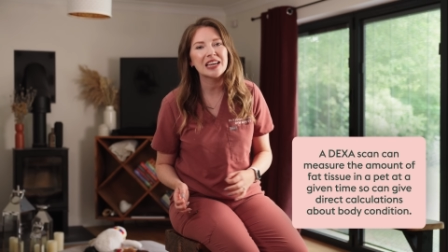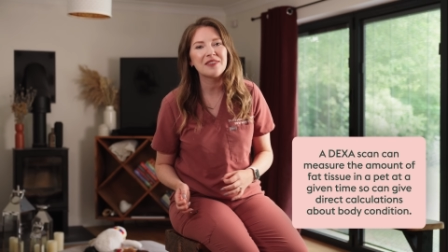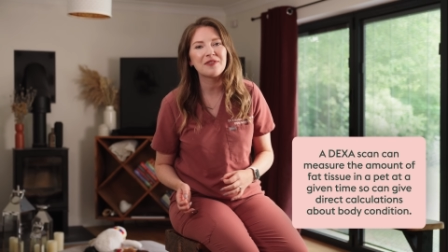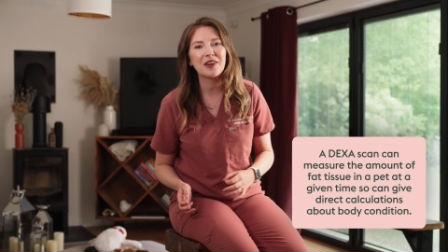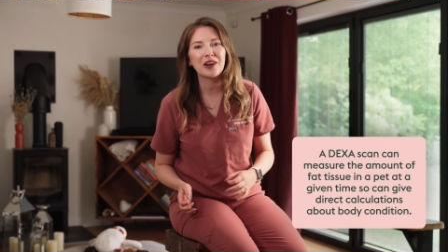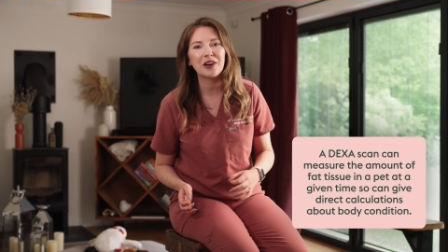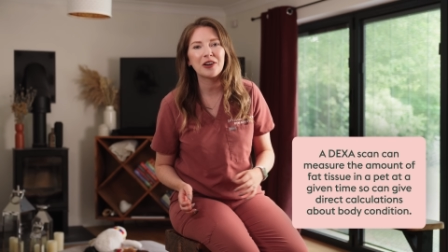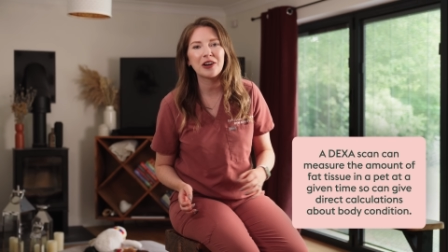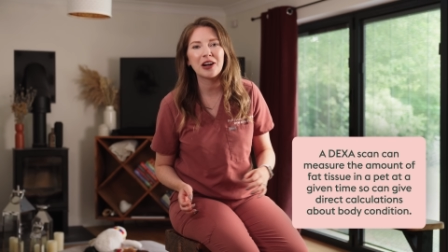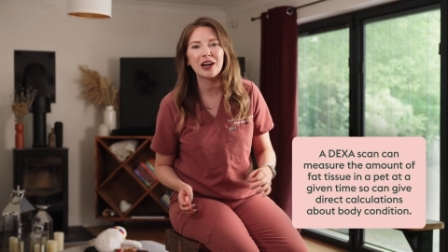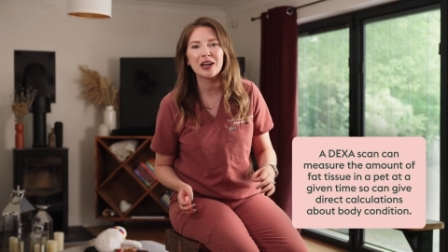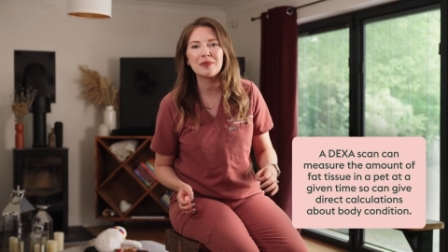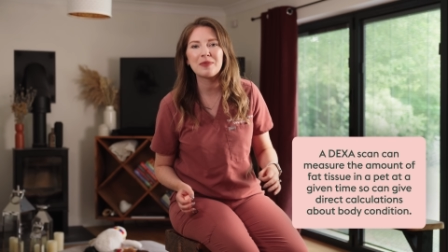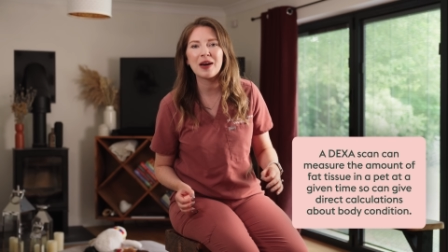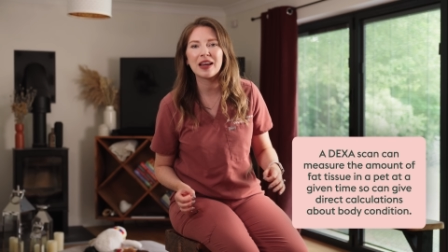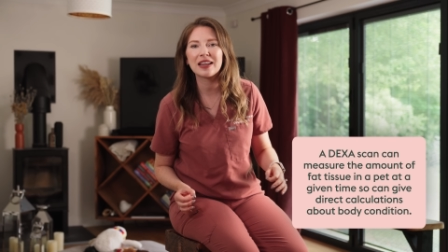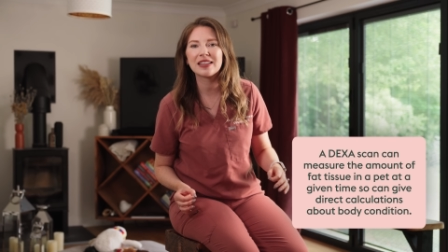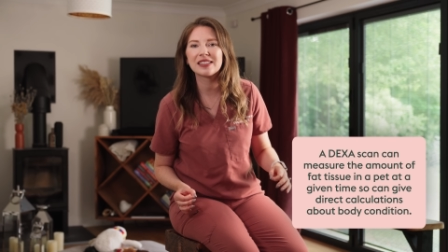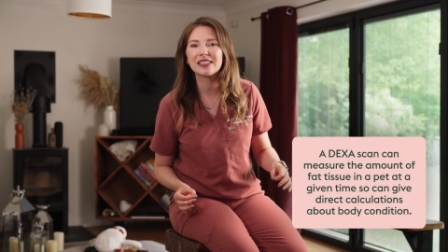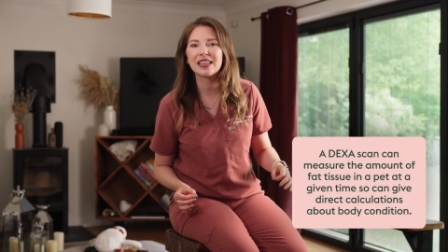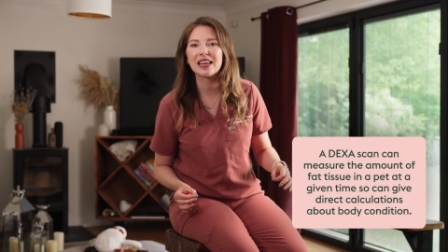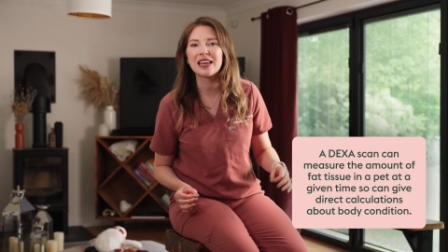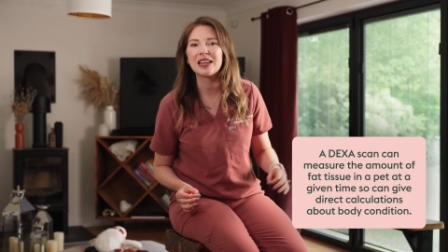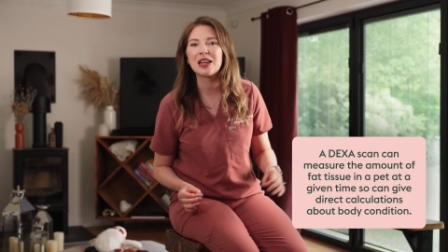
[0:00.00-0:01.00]
in veterinary
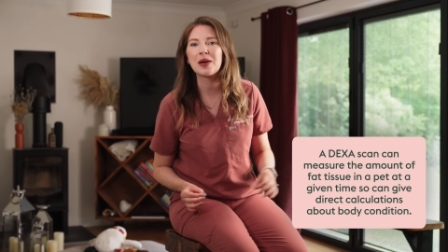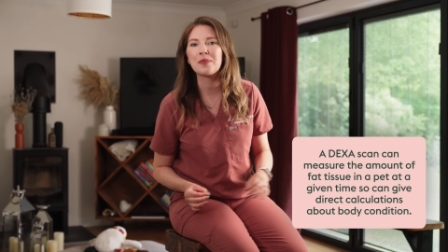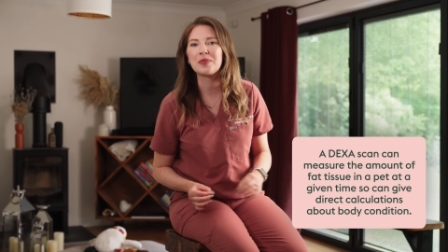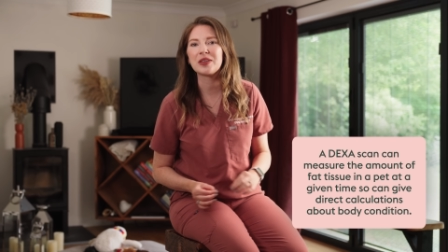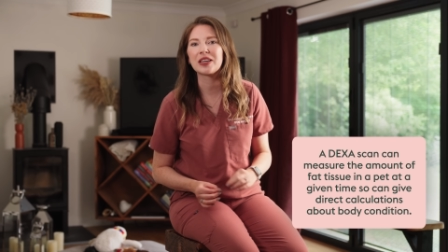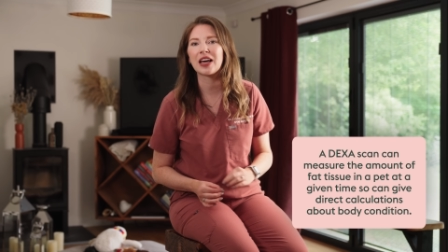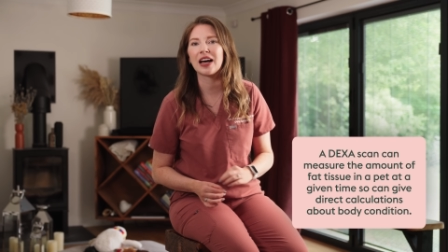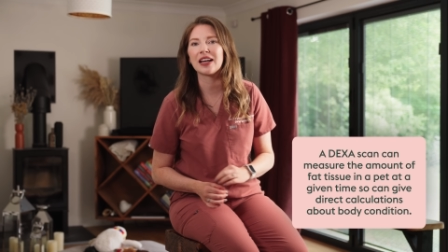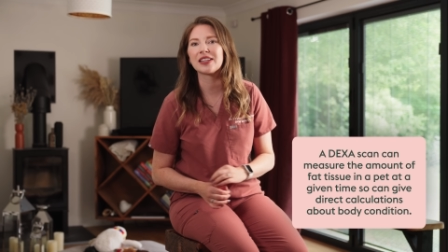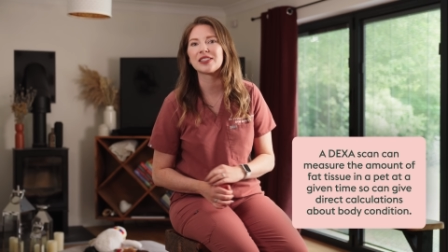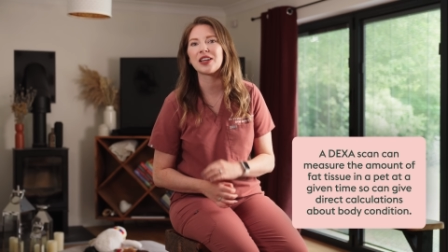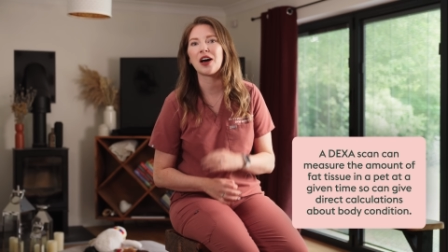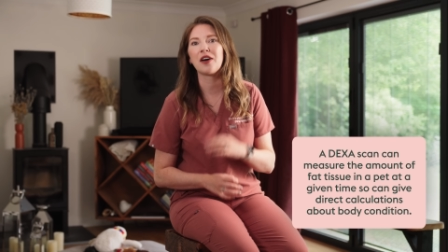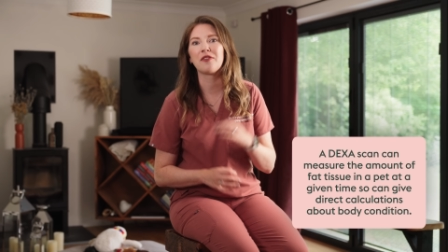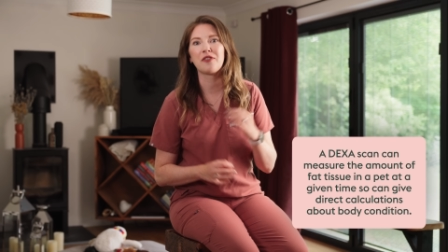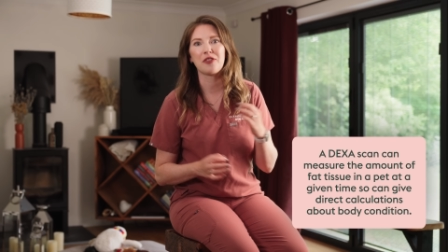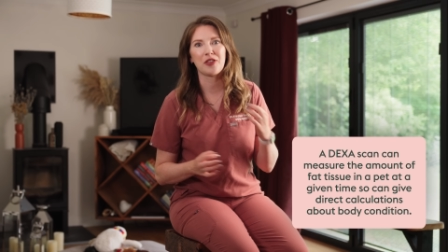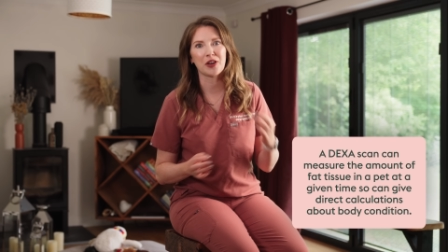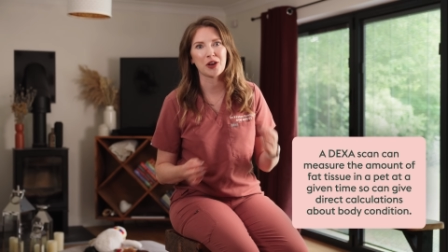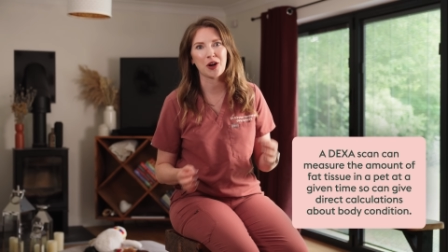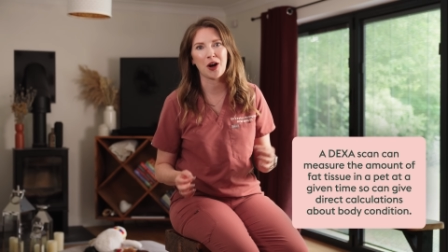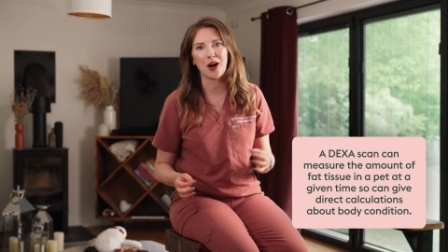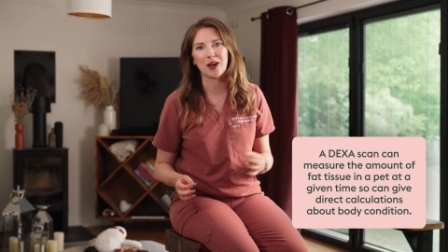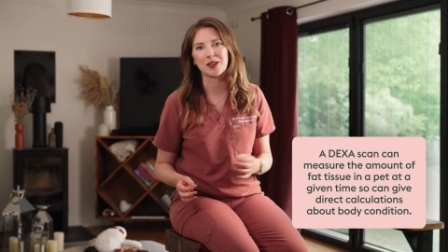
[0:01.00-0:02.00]
medicine because of
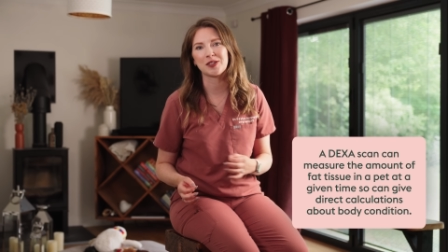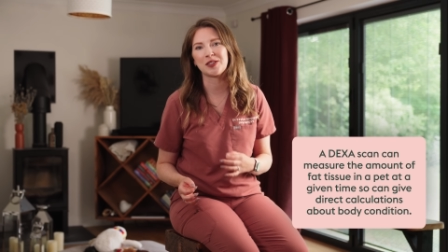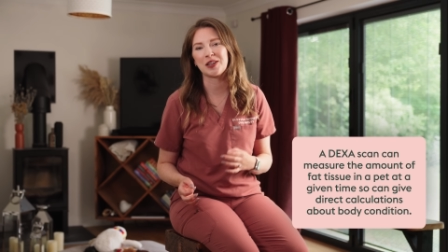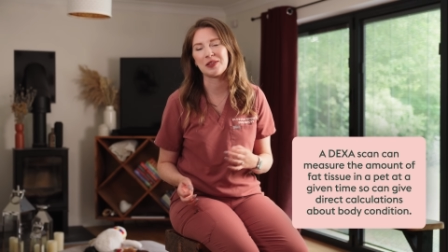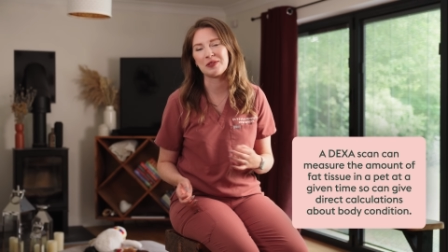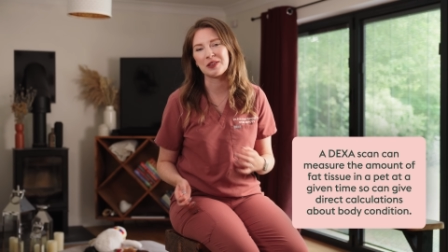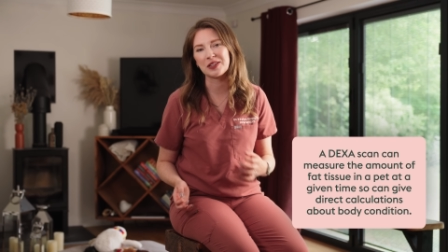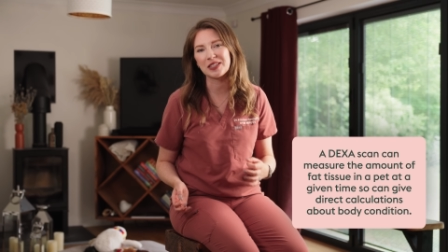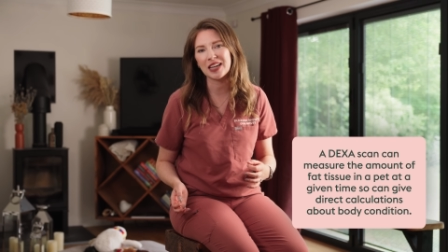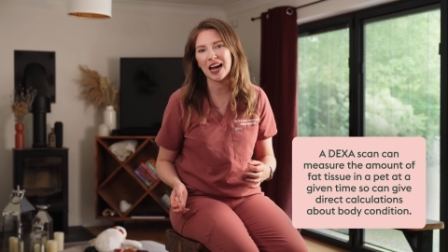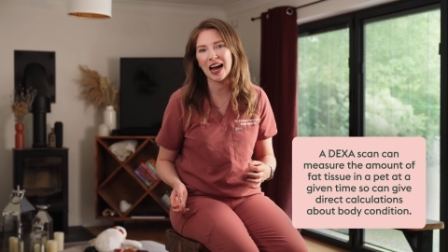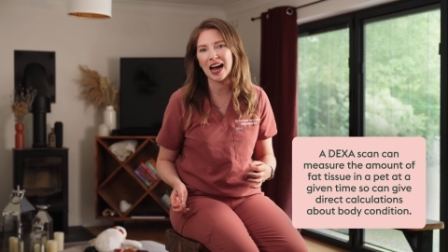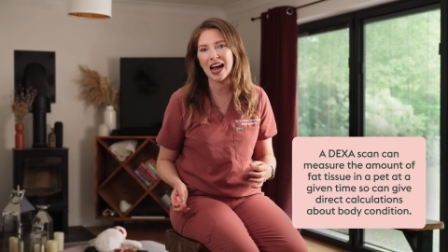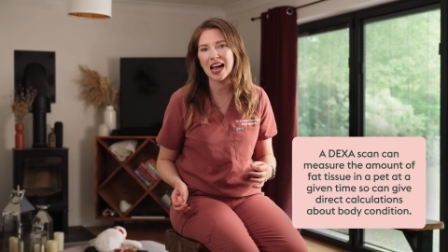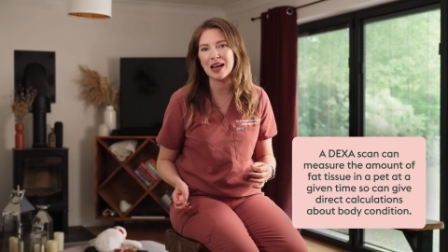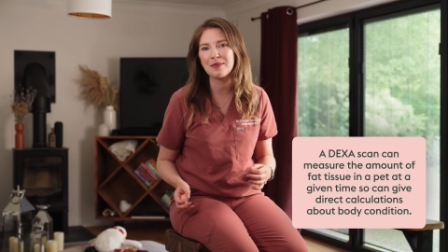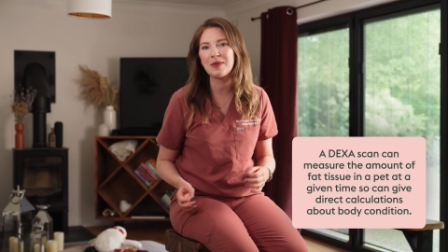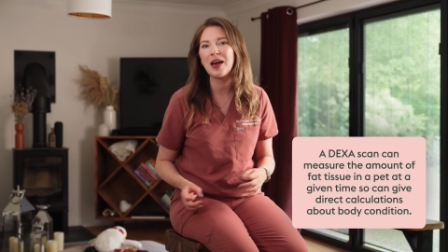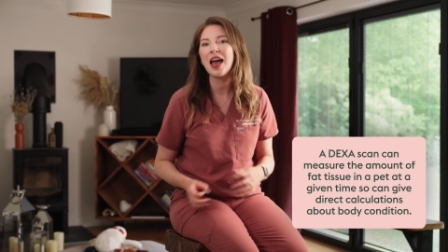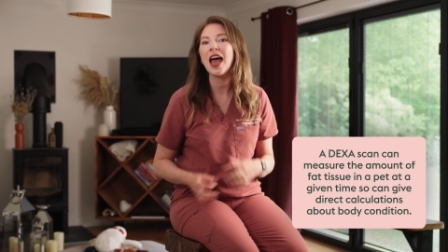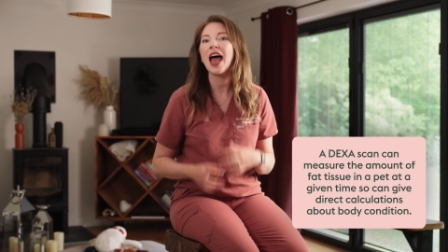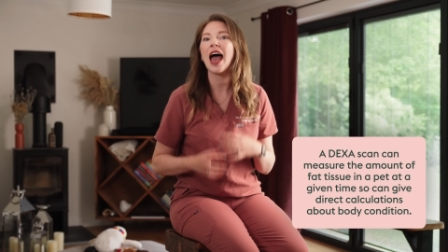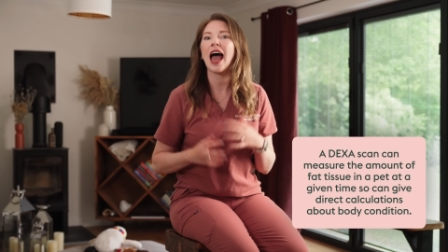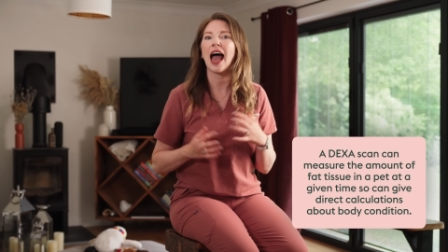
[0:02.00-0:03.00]
the cost and the time.